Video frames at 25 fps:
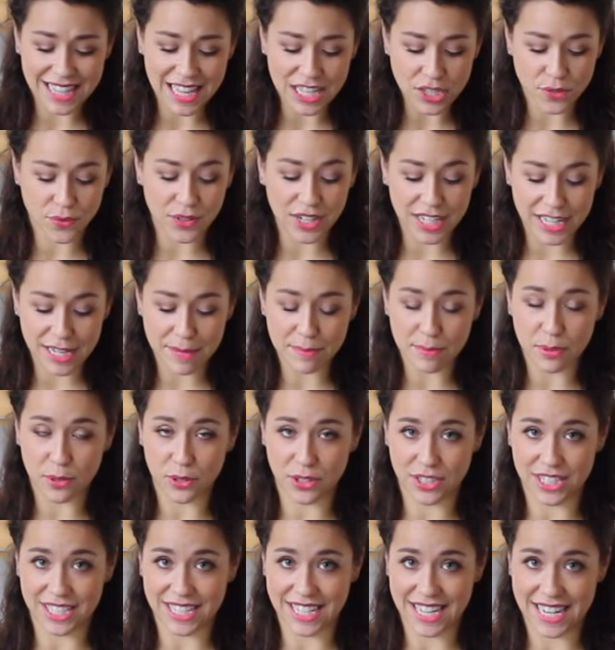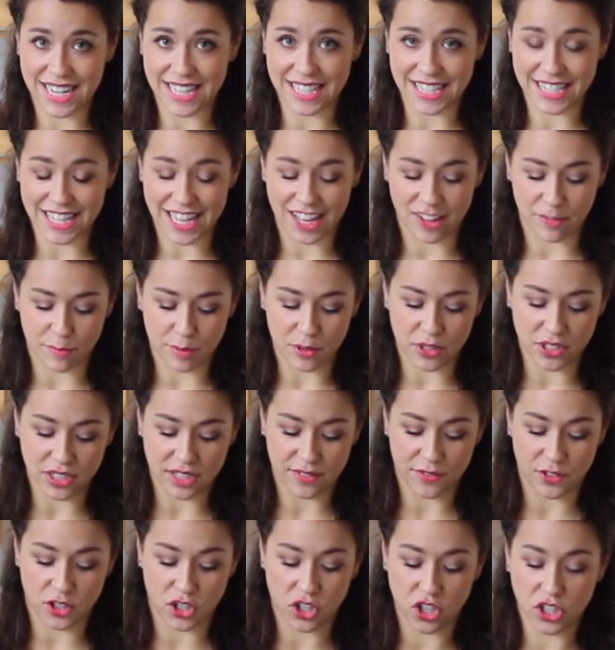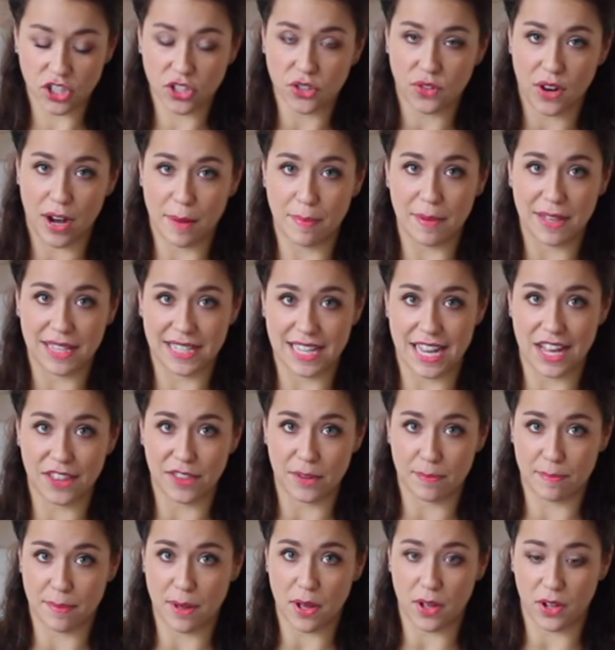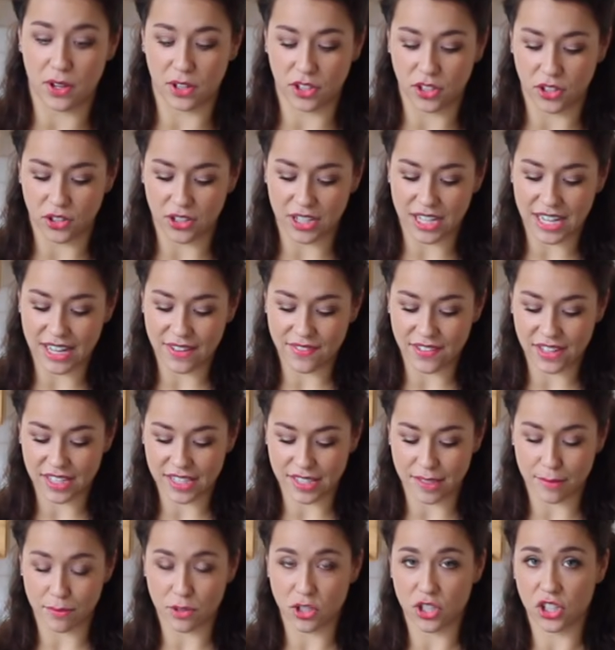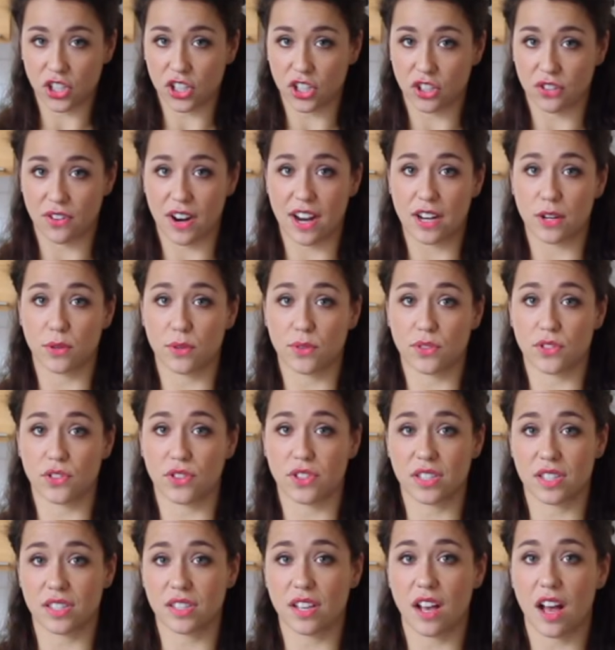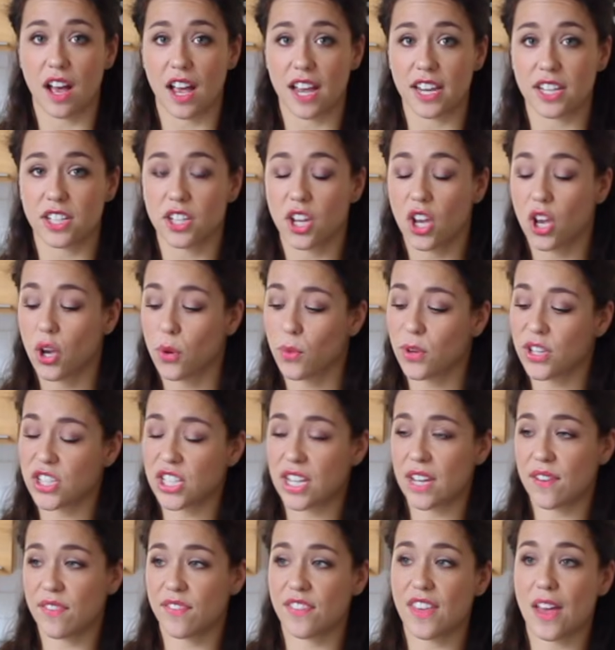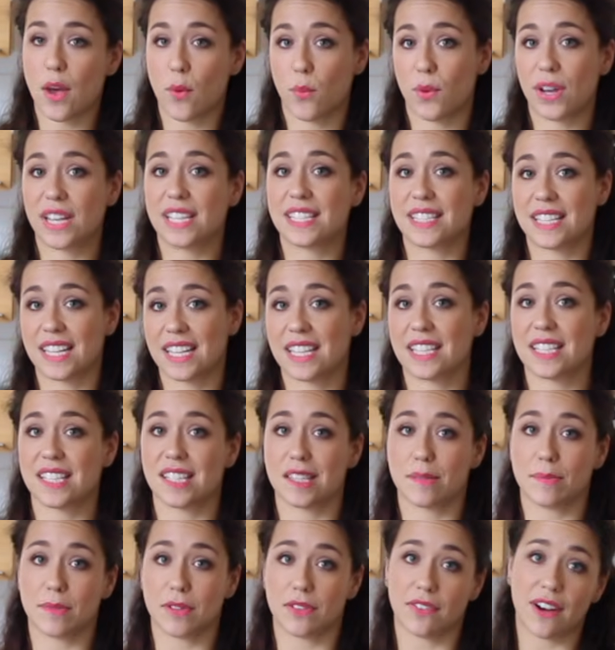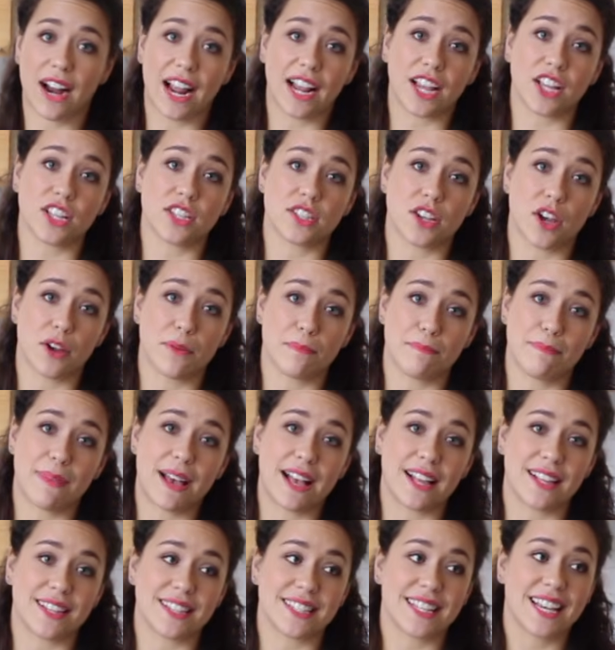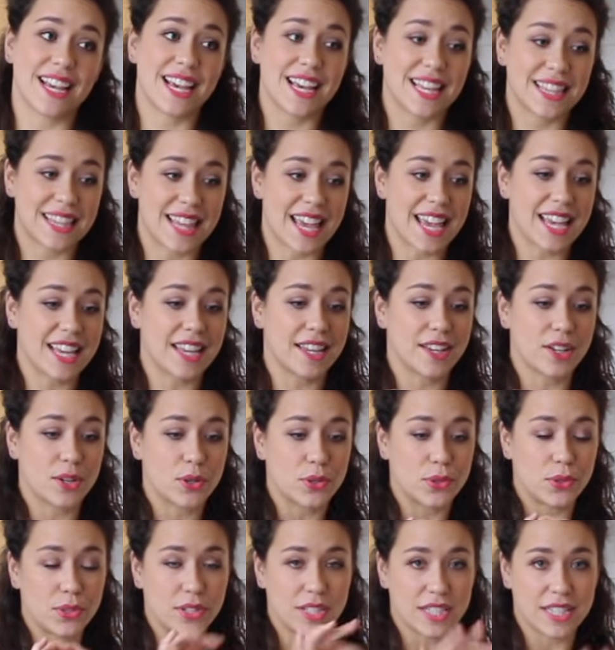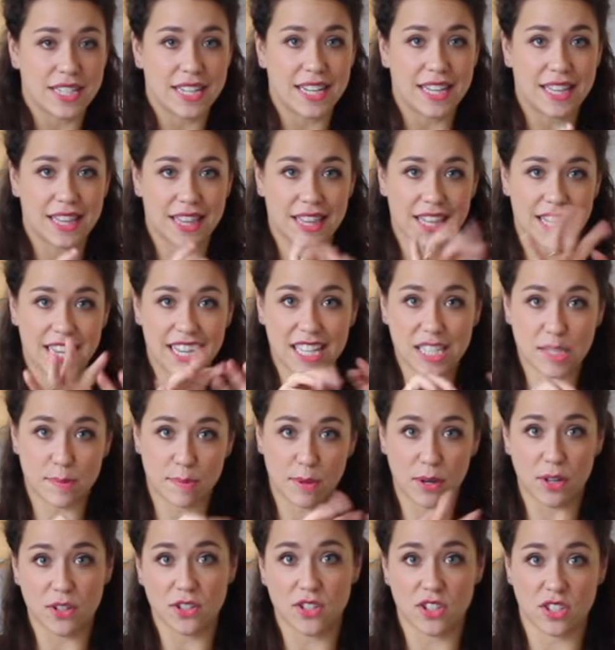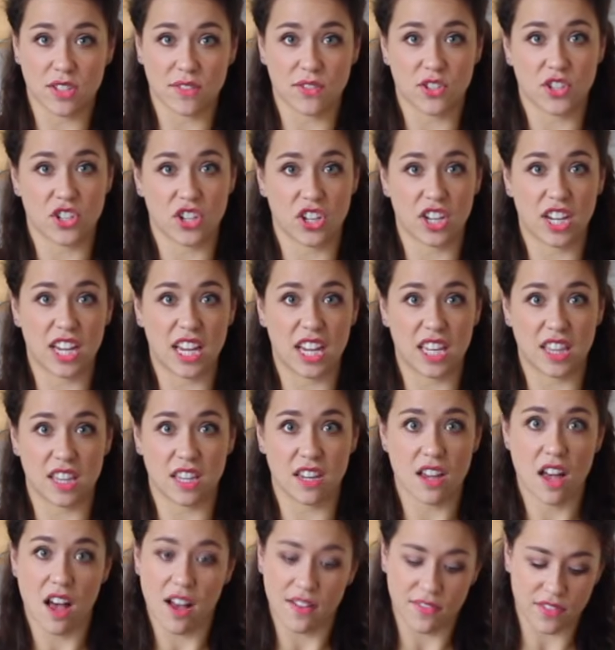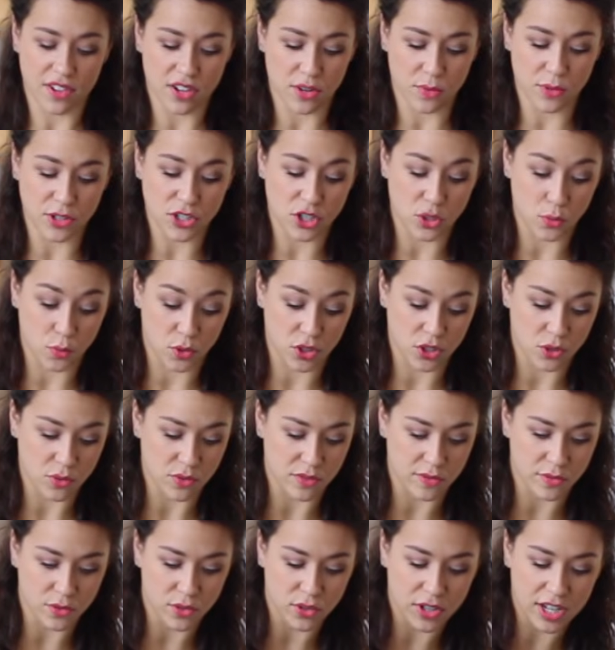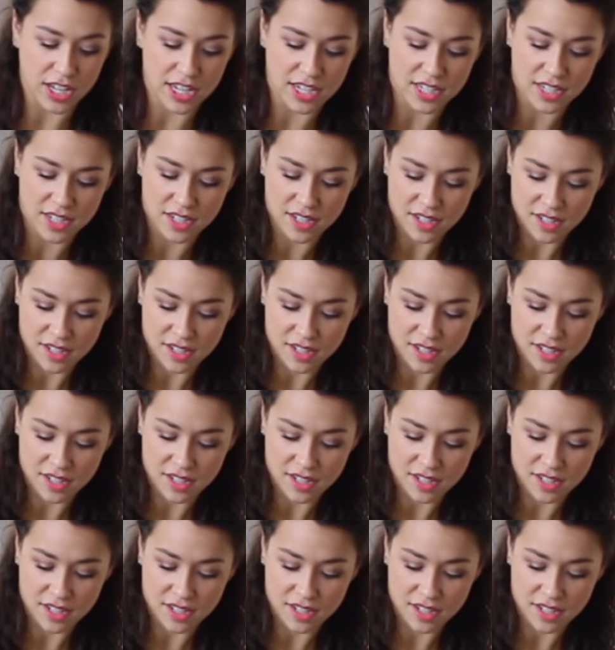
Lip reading: that's really important in itself, because if you're not scraping down the bowl, you're leaving some sugar granules on the side, which if they're whisked into the meringue and don't melt, they can cause little explosions of sugar in the oven, which you want to avoid.